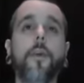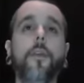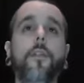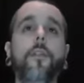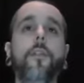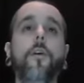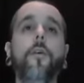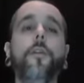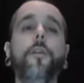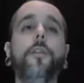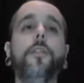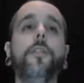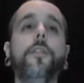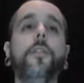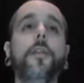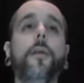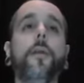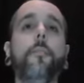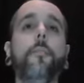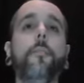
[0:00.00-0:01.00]
Notice
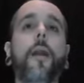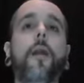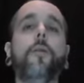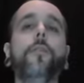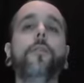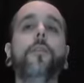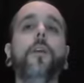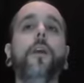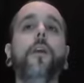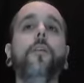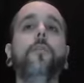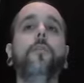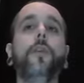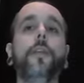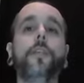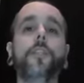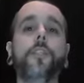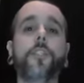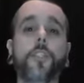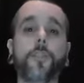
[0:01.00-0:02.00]
the amount of
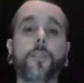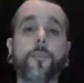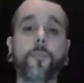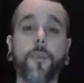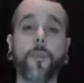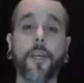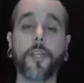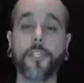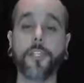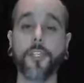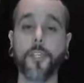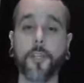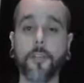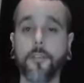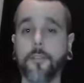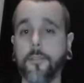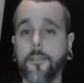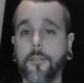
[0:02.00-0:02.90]
expression,